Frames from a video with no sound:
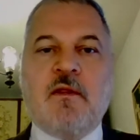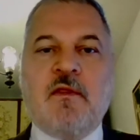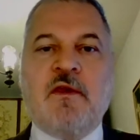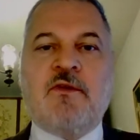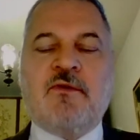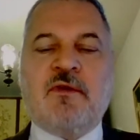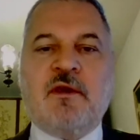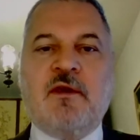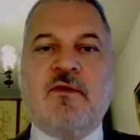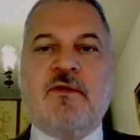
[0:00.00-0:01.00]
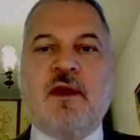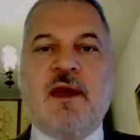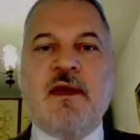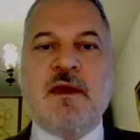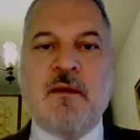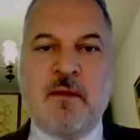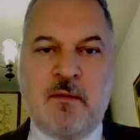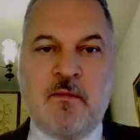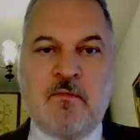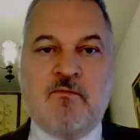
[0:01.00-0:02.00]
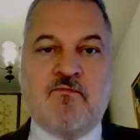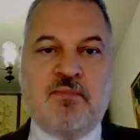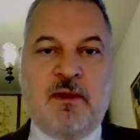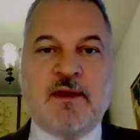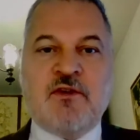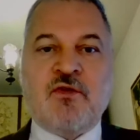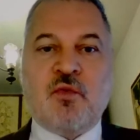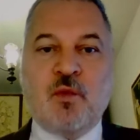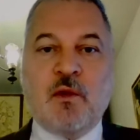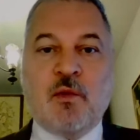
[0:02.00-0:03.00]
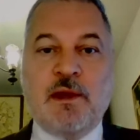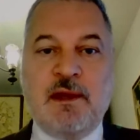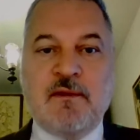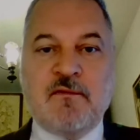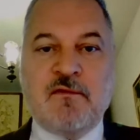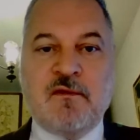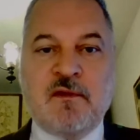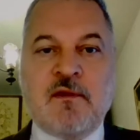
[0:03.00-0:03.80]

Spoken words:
this is a place where we live.